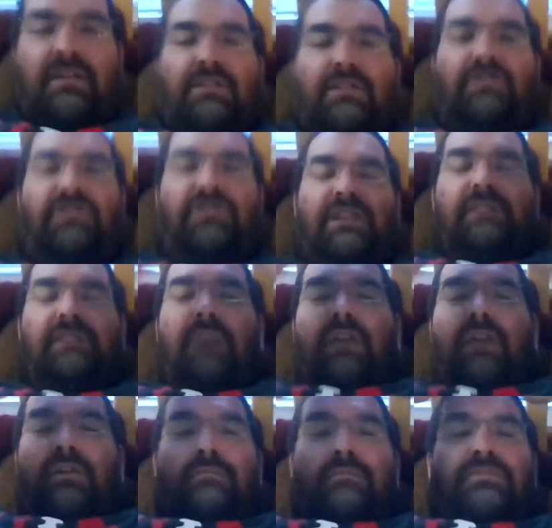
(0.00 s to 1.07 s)
She's a
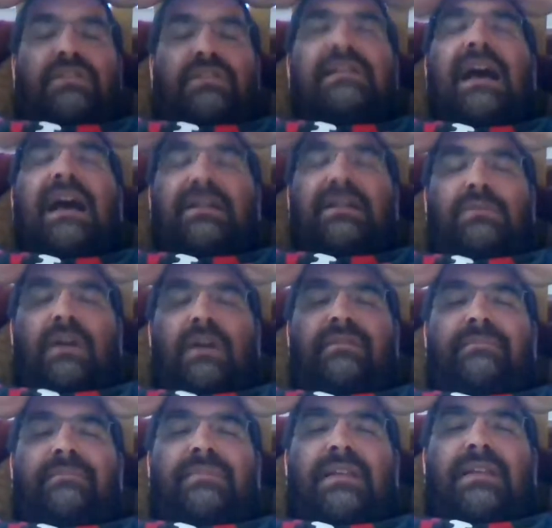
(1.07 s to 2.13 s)
mother. She's a housewife.
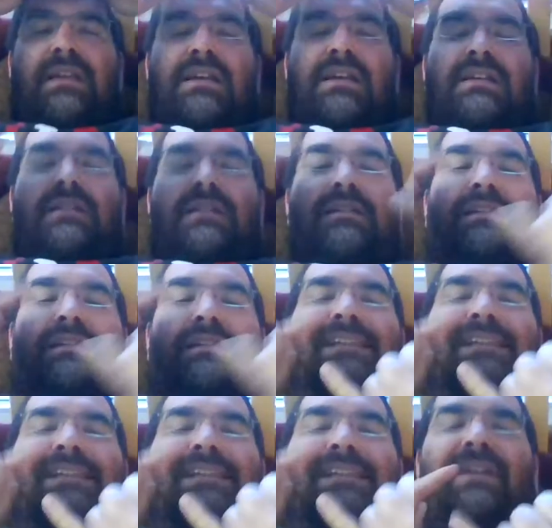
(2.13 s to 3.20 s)

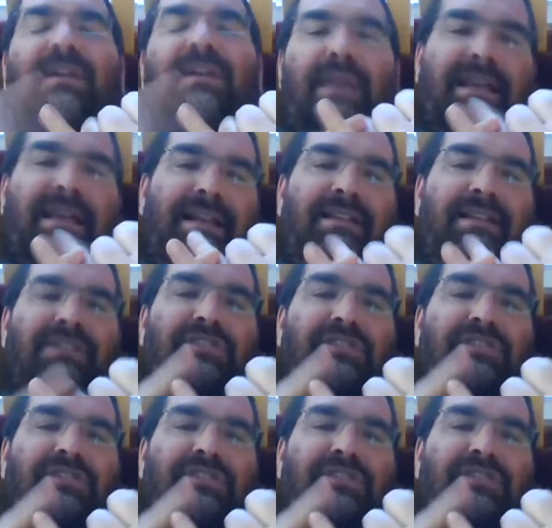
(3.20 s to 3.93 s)
Second Great Awakening.